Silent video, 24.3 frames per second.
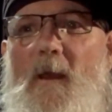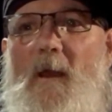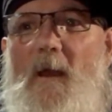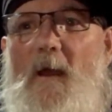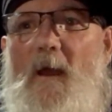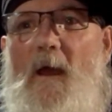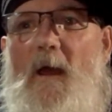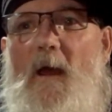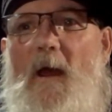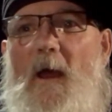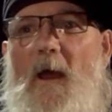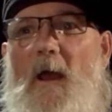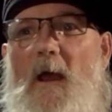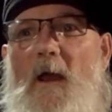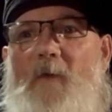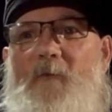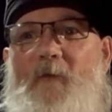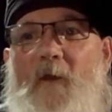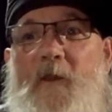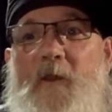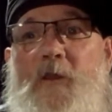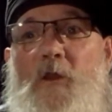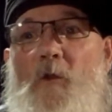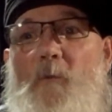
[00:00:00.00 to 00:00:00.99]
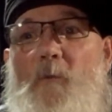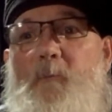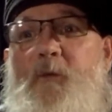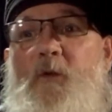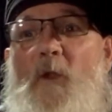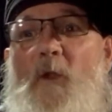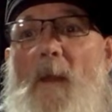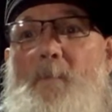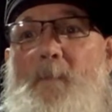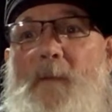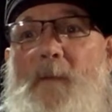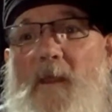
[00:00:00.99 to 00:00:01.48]
The cute
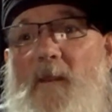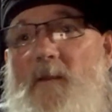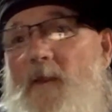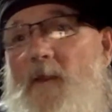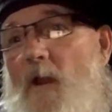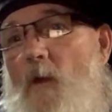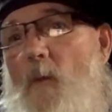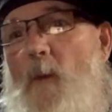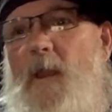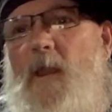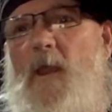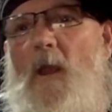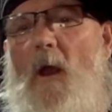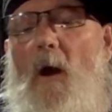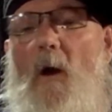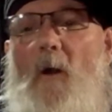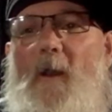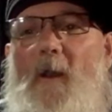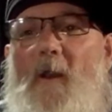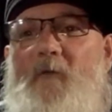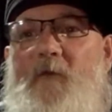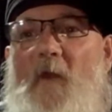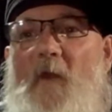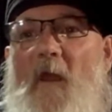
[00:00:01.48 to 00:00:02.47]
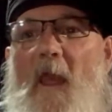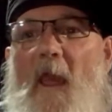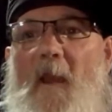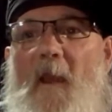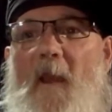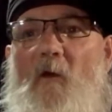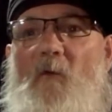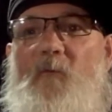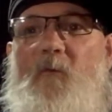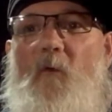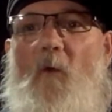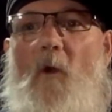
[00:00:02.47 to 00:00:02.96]
preppy. There we go. There's a
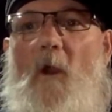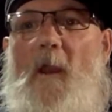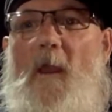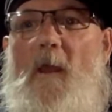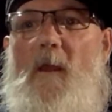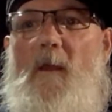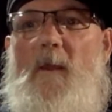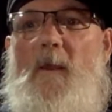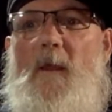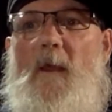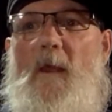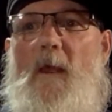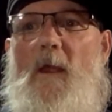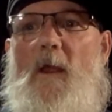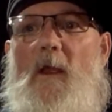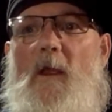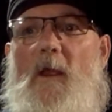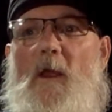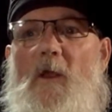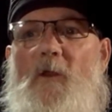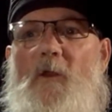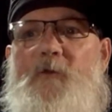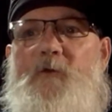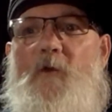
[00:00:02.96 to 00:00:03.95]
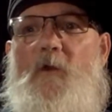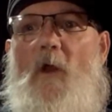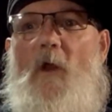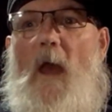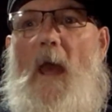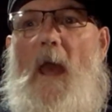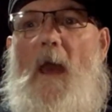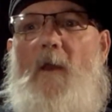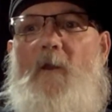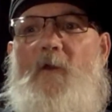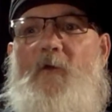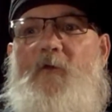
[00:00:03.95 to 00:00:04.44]
handle for you. Do you know
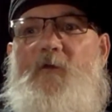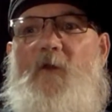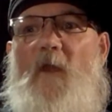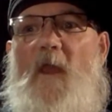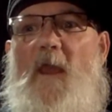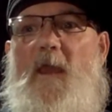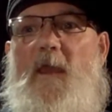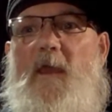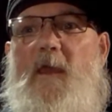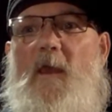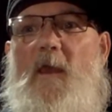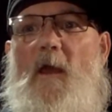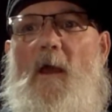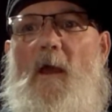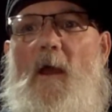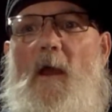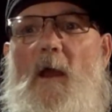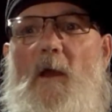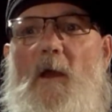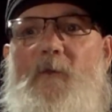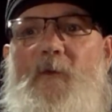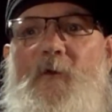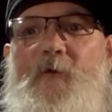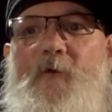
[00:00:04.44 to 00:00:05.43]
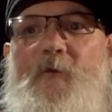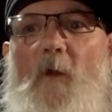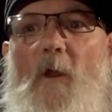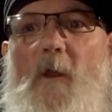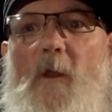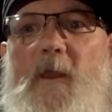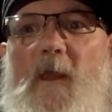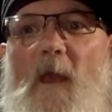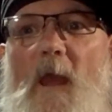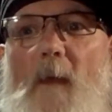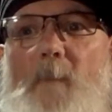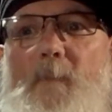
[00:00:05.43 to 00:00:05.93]
how to shake the
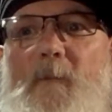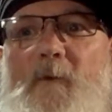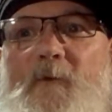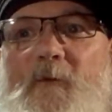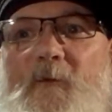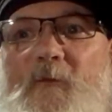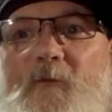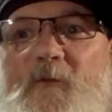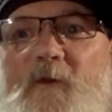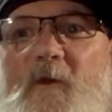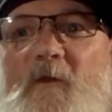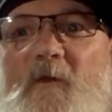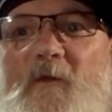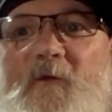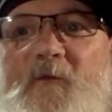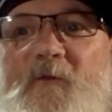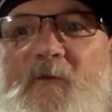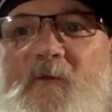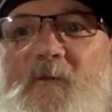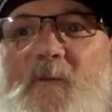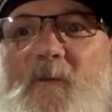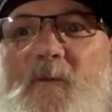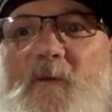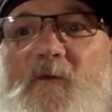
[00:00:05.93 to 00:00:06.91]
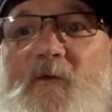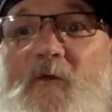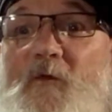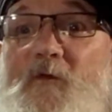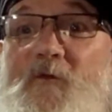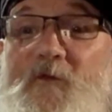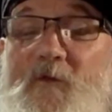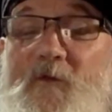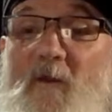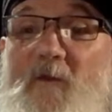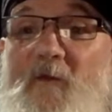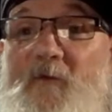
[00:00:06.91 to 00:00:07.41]
truck cabin to see
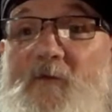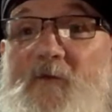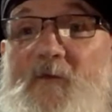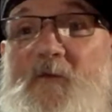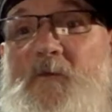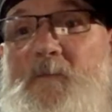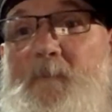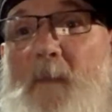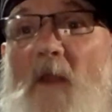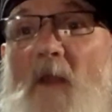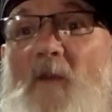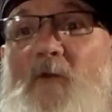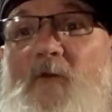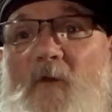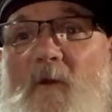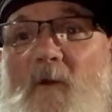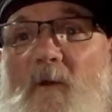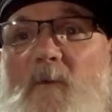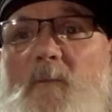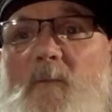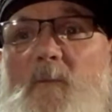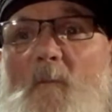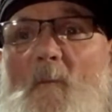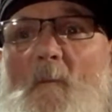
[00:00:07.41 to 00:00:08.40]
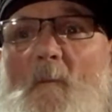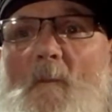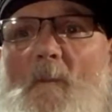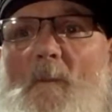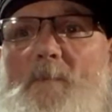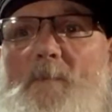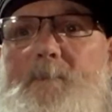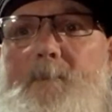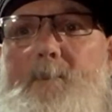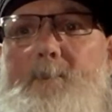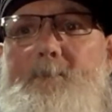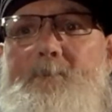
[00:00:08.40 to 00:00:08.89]
the suspension?
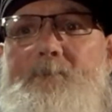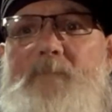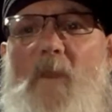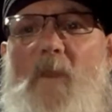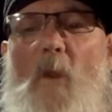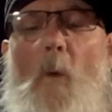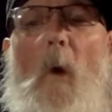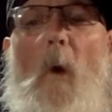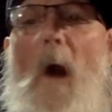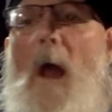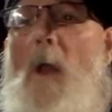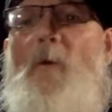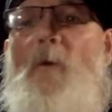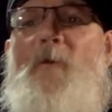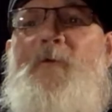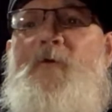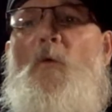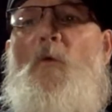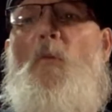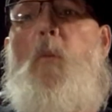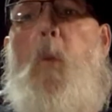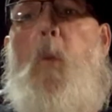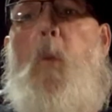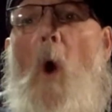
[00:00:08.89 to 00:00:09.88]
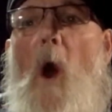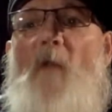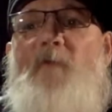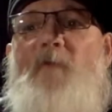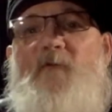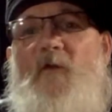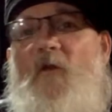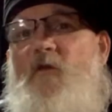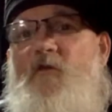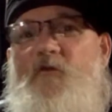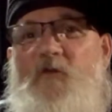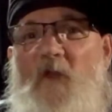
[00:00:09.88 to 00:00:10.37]
Why would you want
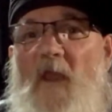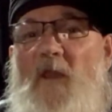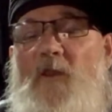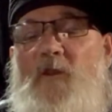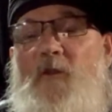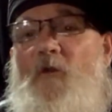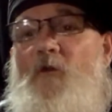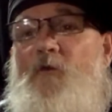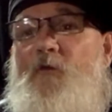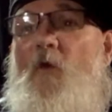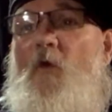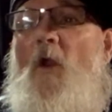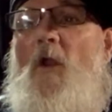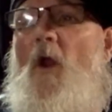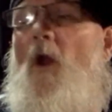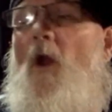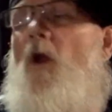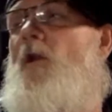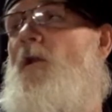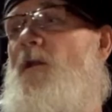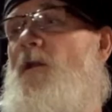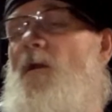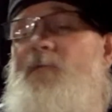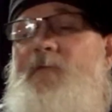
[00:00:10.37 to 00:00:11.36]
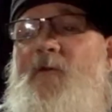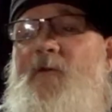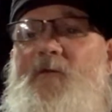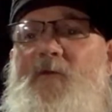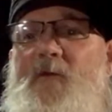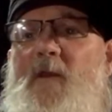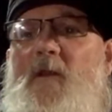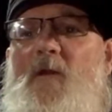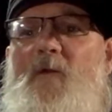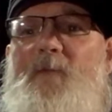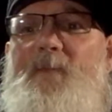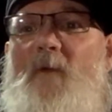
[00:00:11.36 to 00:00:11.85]
to shake your truck hard enough to
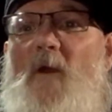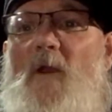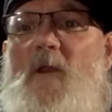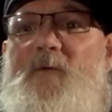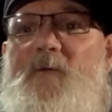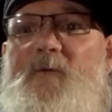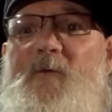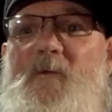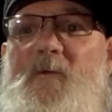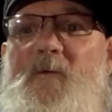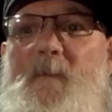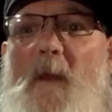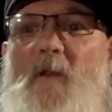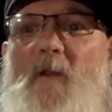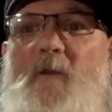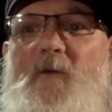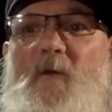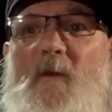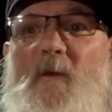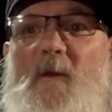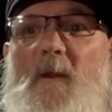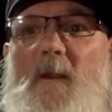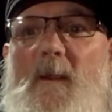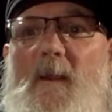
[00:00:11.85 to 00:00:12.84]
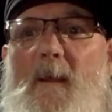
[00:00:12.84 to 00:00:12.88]
see your fucking suspension?